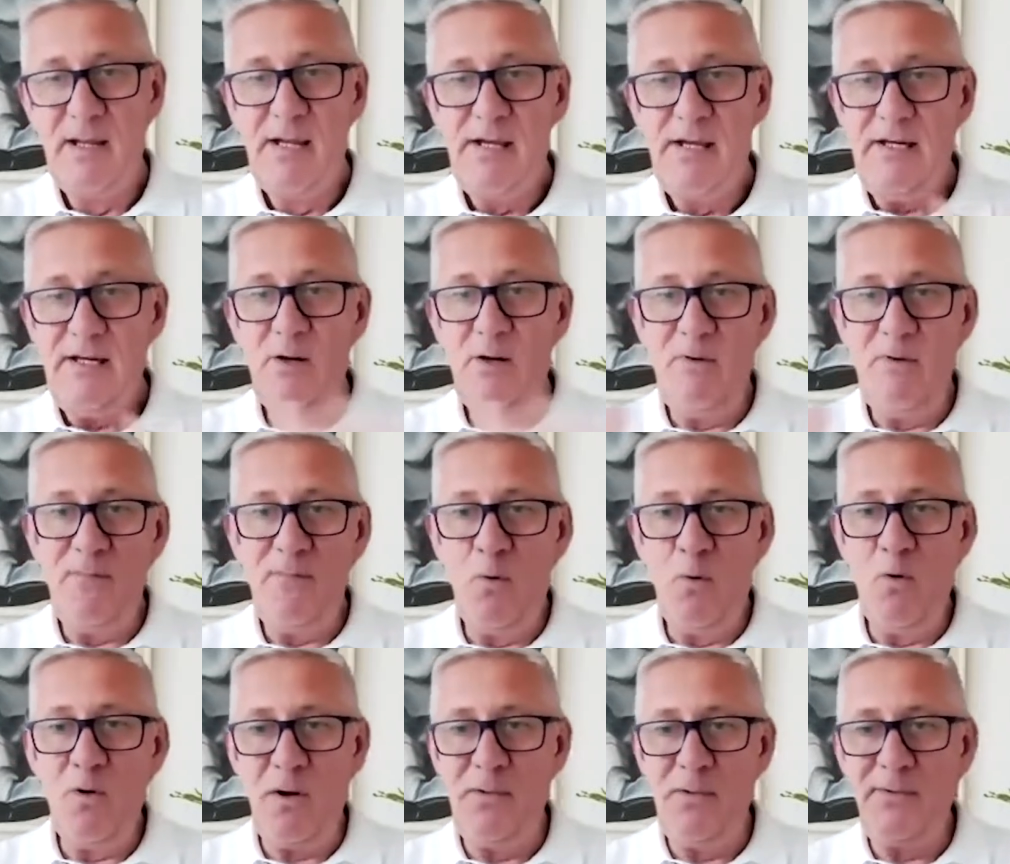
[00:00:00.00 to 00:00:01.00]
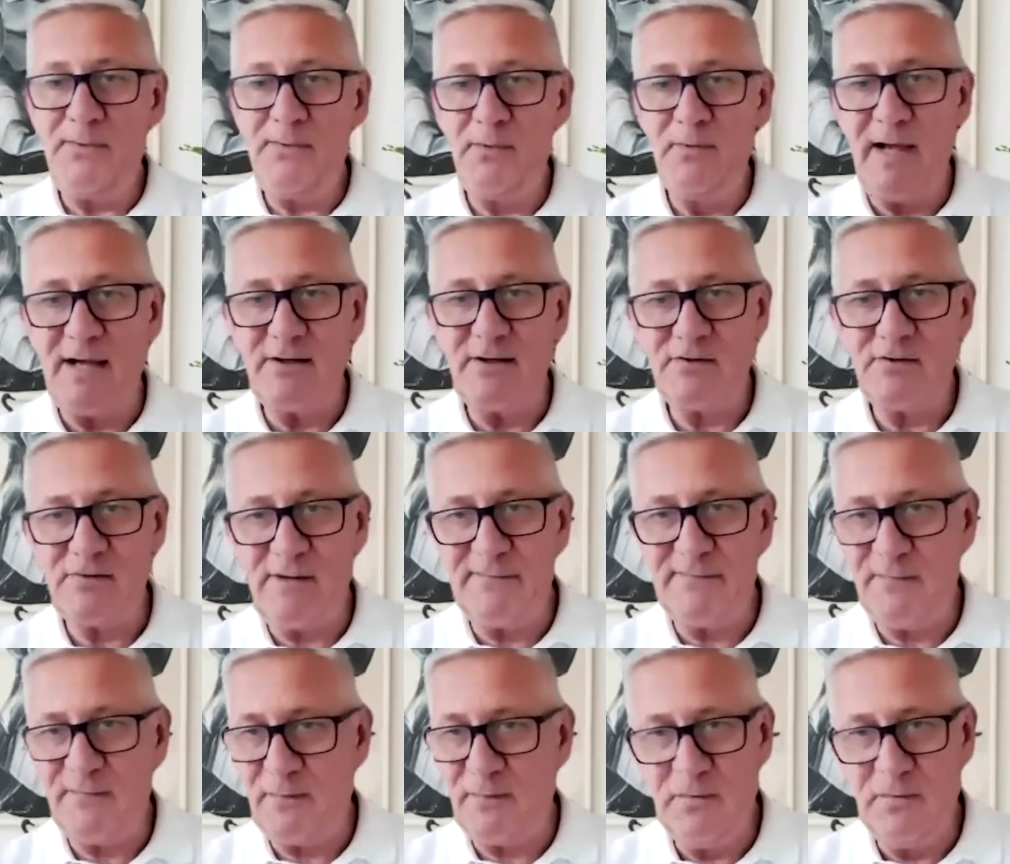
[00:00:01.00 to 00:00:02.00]
You know, we've all gone through that
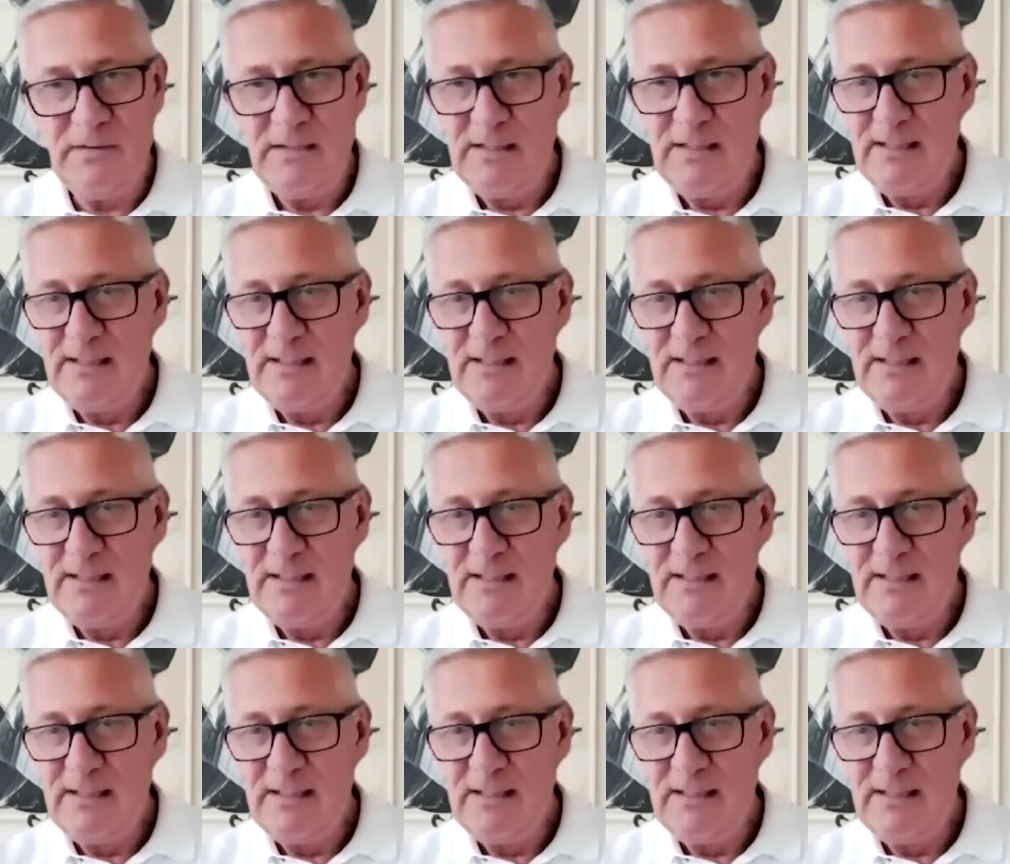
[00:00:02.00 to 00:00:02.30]
dreadful